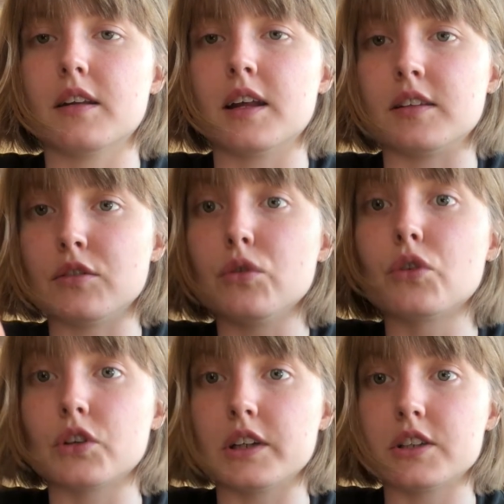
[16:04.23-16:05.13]
as new
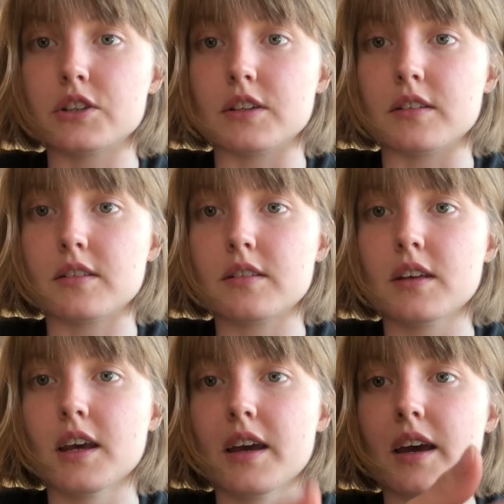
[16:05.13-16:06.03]
creations,
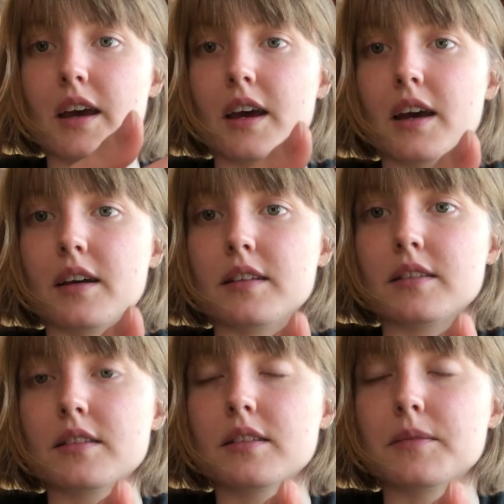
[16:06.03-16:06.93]

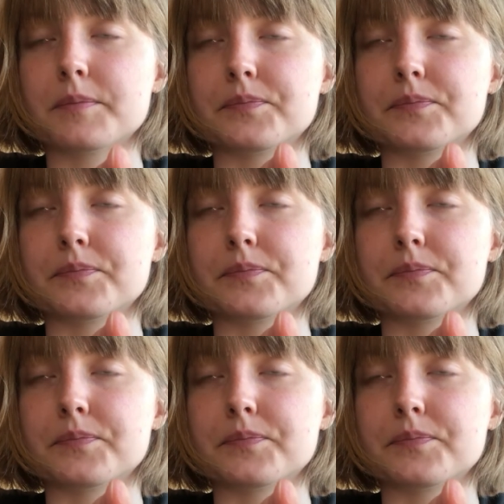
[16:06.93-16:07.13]
as,